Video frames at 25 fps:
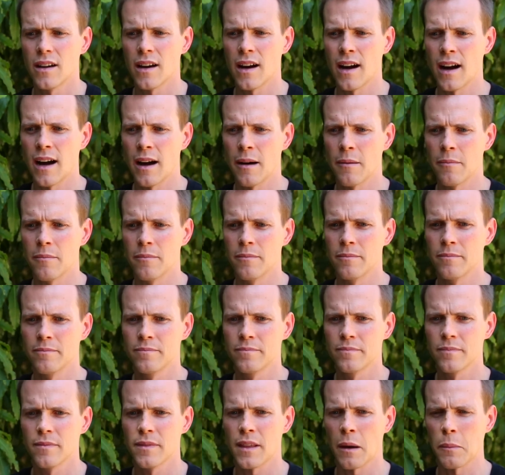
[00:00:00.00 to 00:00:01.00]

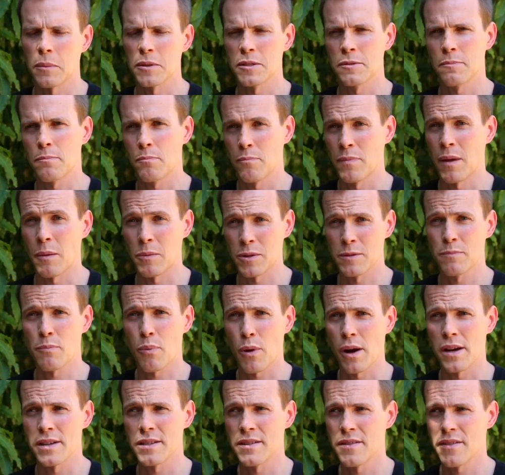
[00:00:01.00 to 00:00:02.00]
that was
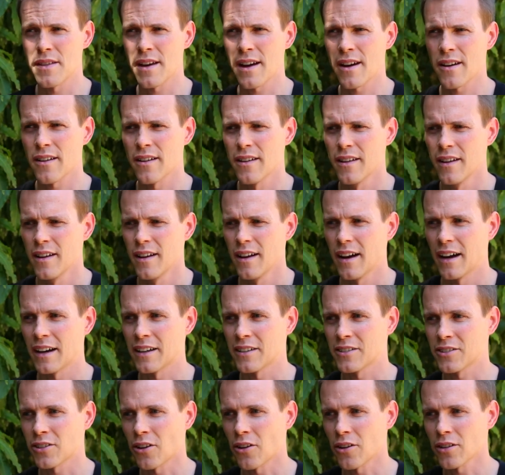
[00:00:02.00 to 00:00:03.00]
present there,
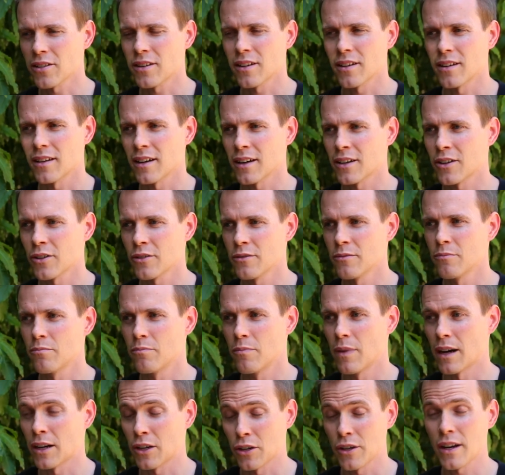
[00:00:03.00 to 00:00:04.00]
and I started to, I couldn't
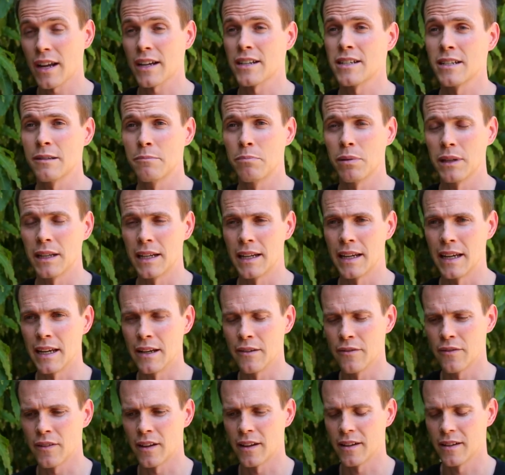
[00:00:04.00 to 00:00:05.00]
actually
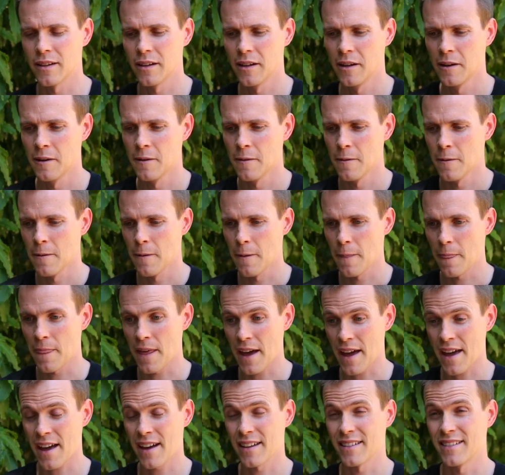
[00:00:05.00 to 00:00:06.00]
believe that
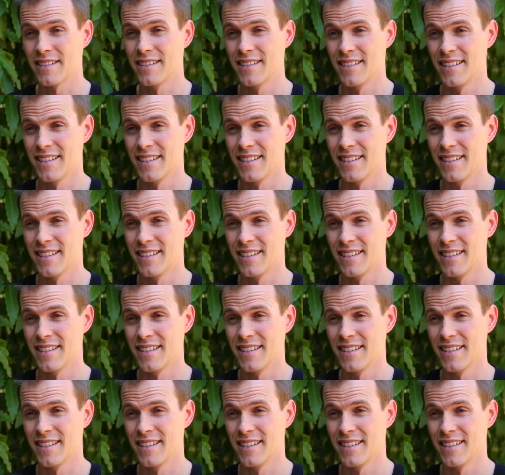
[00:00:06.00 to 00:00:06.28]
they had